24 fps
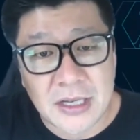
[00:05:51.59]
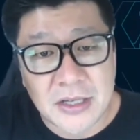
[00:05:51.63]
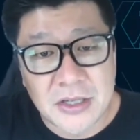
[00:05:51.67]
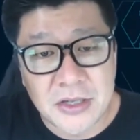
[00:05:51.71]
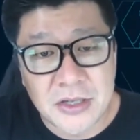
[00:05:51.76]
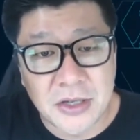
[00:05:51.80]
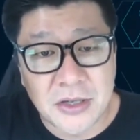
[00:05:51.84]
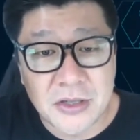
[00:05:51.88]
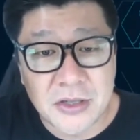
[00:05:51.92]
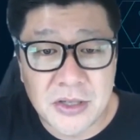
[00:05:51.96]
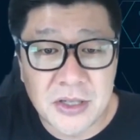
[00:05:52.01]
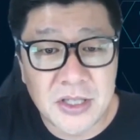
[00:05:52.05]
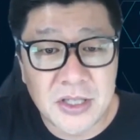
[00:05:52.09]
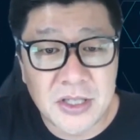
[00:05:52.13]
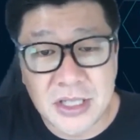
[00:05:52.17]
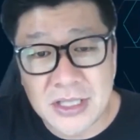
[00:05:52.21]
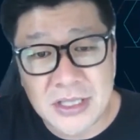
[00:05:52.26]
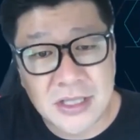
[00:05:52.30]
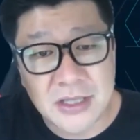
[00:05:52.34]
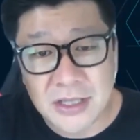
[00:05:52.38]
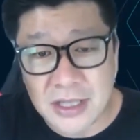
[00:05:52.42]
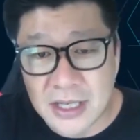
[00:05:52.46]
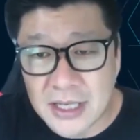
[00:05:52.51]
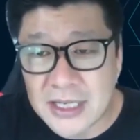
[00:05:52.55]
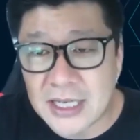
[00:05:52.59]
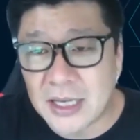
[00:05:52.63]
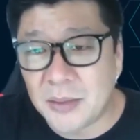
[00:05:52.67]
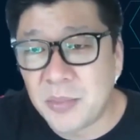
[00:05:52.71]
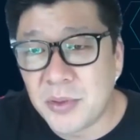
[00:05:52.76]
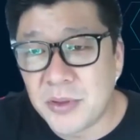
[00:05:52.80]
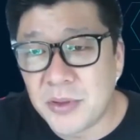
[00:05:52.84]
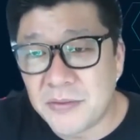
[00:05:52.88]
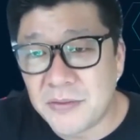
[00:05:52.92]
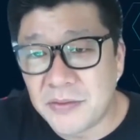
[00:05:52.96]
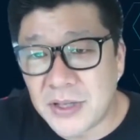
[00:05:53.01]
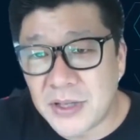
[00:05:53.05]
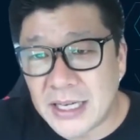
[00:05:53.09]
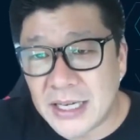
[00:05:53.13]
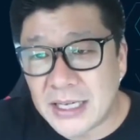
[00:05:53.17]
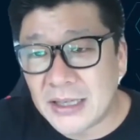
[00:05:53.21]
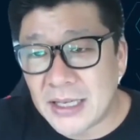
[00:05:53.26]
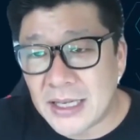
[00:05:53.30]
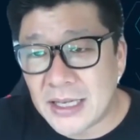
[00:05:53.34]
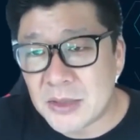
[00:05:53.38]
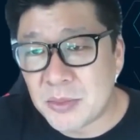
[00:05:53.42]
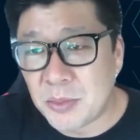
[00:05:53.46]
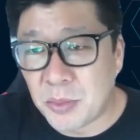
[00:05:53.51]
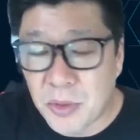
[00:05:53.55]
So, so just a couple of like
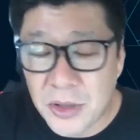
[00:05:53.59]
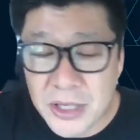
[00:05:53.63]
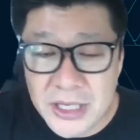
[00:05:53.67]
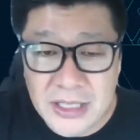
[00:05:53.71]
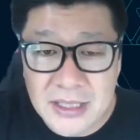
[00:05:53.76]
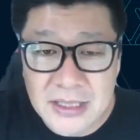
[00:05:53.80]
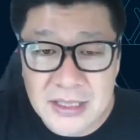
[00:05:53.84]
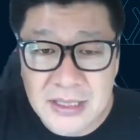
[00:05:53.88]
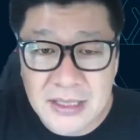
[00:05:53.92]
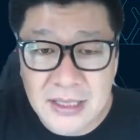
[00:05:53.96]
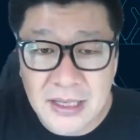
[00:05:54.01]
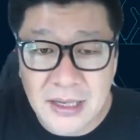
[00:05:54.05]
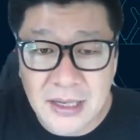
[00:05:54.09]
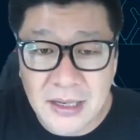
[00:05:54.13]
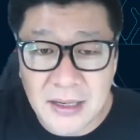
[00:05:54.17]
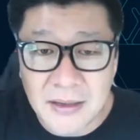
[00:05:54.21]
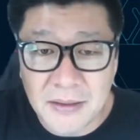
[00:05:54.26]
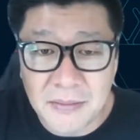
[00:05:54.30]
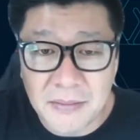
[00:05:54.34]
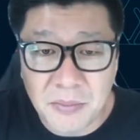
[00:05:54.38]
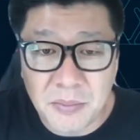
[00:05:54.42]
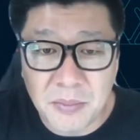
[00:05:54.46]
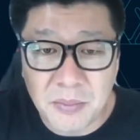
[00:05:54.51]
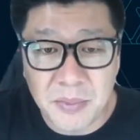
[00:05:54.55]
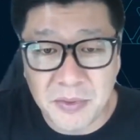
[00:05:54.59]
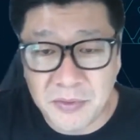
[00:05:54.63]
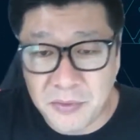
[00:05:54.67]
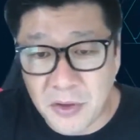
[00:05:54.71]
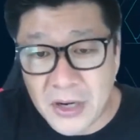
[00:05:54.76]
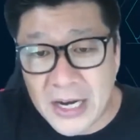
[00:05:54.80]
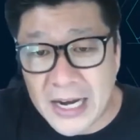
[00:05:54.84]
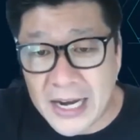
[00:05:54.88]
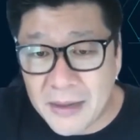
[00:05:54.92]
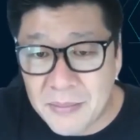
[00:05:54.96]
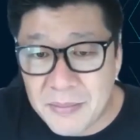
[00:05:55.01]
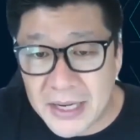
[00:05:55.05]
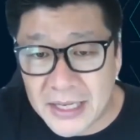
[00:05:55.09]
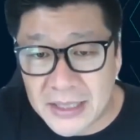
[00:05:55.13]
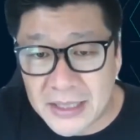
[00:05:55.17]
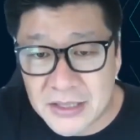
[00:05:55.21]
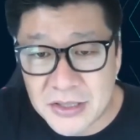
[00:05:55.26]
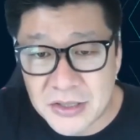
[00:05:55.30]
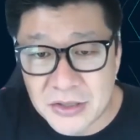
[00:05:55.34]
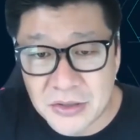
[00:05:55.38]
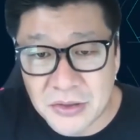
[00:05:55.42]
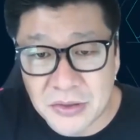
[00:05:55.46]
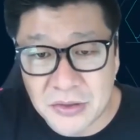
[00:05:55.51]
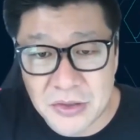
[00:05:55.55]
last points uh, before I hand back
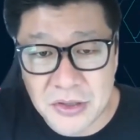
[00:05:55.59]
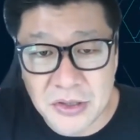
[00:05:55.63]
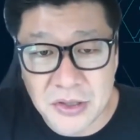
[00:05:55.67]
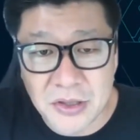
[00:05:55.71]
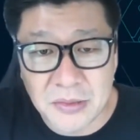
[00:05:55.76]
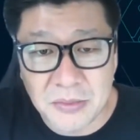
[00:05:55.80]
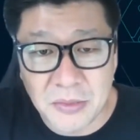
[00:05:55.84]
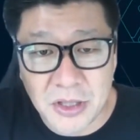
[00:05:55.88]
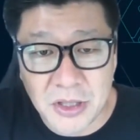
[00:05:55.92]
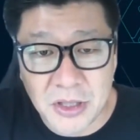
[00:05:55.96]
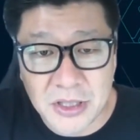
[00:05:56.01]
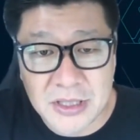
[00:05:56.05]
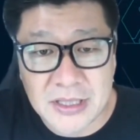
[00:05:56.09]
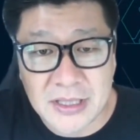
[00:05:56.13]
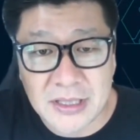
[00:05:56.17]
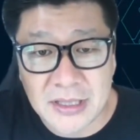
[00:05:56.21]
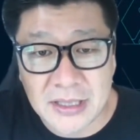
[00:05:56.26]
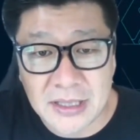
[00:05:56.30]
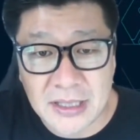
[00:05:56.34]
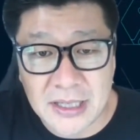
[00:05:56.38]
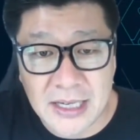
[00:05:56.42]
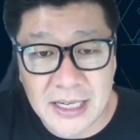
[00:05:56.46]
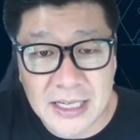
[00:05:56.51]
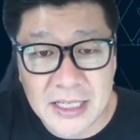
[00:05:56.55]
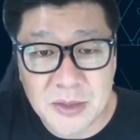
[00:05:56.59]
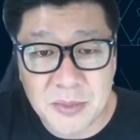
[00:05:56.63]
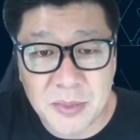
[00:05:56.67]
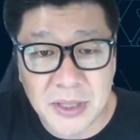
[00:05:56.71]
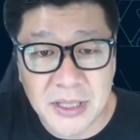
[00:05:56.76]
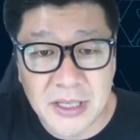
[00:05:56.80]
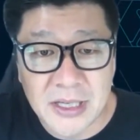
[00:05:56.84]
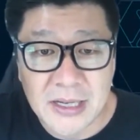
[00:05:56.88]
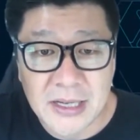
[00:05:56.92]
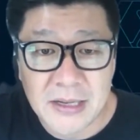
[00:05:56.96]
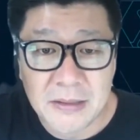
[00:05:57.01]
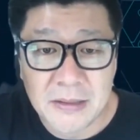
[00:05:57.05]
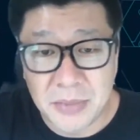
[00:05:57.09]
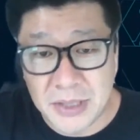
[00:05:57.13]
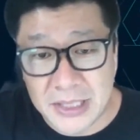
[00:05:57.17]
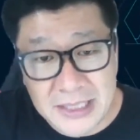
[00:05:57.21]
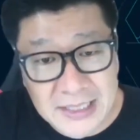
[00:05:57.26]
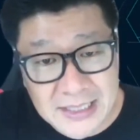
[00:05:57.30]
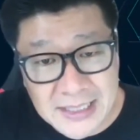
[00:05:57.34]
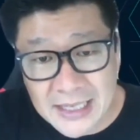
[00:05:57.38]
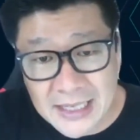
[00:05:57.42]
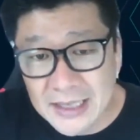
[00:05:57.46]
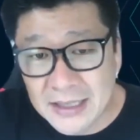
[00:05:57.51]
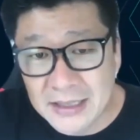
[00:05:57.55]
to, to the mods and the guys, but
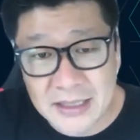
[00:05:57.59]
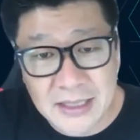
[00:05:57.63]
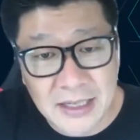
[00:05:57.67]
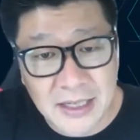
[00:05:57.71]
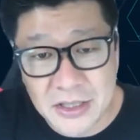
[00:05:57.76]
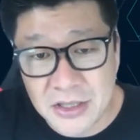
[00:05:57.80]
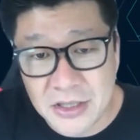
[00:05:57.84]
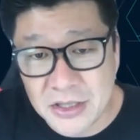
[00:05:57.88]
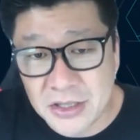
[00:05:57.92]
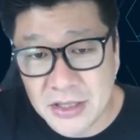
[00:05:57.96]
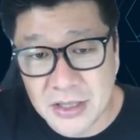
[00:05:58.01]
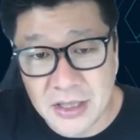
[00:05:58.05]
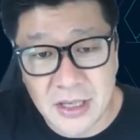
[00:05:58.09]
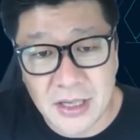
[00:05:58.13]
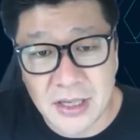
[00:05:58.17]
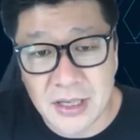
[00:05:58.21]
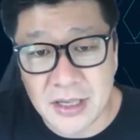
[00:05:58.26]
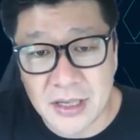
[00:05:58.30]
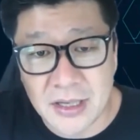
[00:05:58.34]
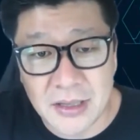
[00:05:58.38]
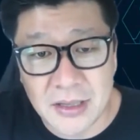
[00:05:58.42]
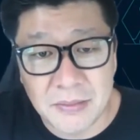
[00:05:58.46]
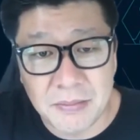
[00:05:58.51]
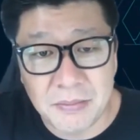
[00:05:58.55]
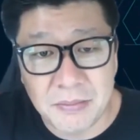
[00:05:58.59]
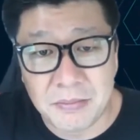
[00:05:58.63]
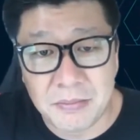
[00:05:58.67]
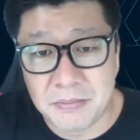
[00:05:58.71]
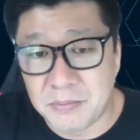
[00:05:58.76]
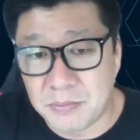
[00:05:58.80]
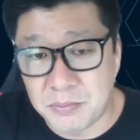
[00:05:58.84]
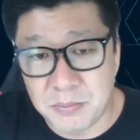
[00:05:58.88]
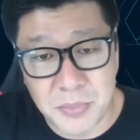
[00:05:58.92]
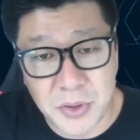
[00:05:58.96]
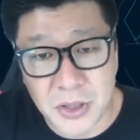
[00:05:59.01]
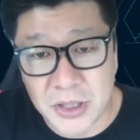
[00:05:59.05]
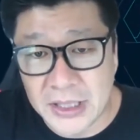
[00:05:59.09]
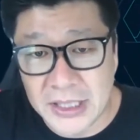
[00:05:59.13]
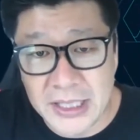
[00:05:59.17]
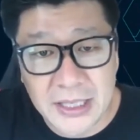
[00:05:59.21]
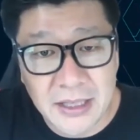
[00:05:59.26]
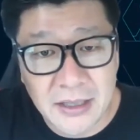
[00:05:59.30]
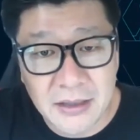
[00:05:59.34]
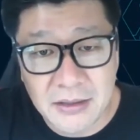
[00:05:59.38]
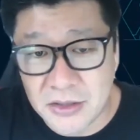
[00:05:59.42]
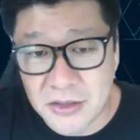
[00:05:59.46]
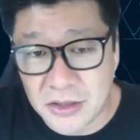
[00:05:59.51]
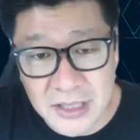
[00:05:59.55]
please get in touch, uh,
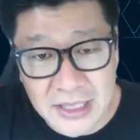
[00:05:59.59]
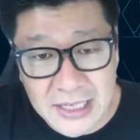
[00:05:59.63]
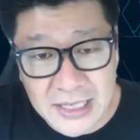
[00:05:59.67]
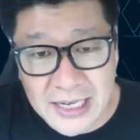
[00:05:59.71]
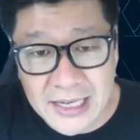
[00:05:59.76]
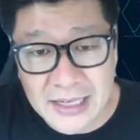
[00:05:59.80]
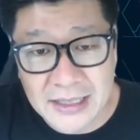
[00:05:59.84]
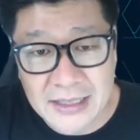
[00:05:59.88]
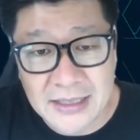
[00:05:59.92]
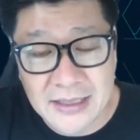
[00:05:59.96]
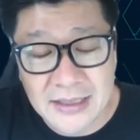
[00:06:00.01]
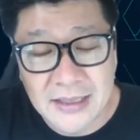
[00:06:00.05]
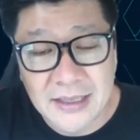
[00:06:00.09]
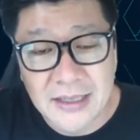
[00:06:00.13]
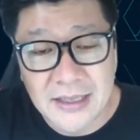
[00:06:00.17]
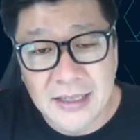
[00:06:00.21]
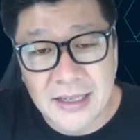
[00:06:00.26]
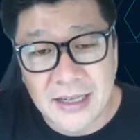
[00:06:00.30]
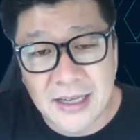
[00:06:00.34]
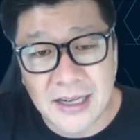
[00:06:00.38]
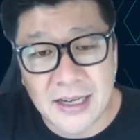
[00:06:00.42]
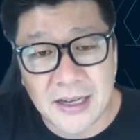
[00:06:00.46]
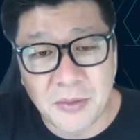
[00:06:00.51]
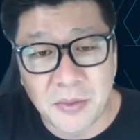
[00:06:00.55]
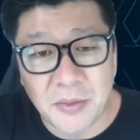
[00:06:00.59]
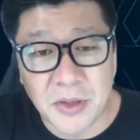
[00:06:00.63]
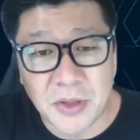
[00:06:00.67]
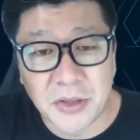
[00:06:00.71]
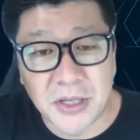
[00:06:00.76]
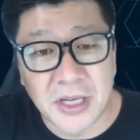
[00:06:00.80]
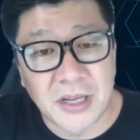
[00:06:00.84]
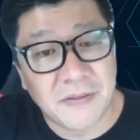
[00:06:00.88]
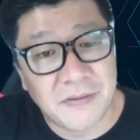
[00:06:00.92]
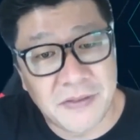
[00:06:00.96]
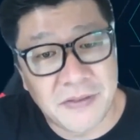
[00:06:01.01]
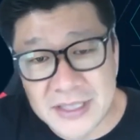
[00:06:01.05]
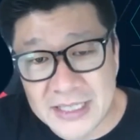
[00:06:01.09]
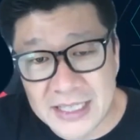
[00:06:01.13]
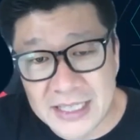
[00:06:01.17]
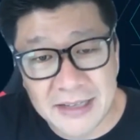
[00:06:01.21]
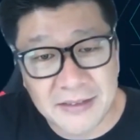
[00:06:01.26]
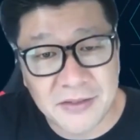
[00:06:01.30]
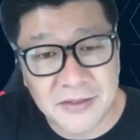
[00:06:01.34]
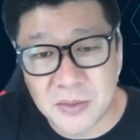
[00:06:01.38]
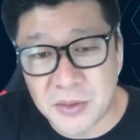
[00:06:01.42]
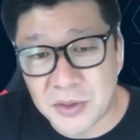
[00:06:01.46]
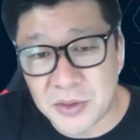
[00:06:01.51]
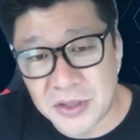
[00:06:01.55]
perlin.net. Uh, we're looking for
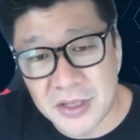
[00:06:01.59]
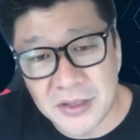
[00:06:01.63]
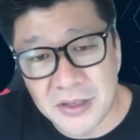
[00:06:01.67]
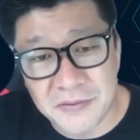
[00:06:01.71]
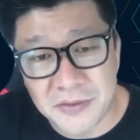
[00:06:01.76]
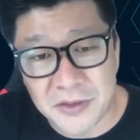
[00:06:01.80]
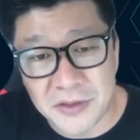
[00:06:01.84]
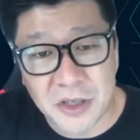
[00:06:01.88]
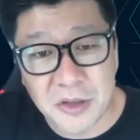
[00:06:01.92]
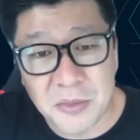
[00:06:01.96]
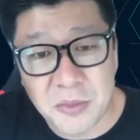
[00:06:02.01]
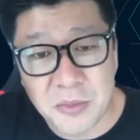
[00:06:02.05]
devs, we're looking for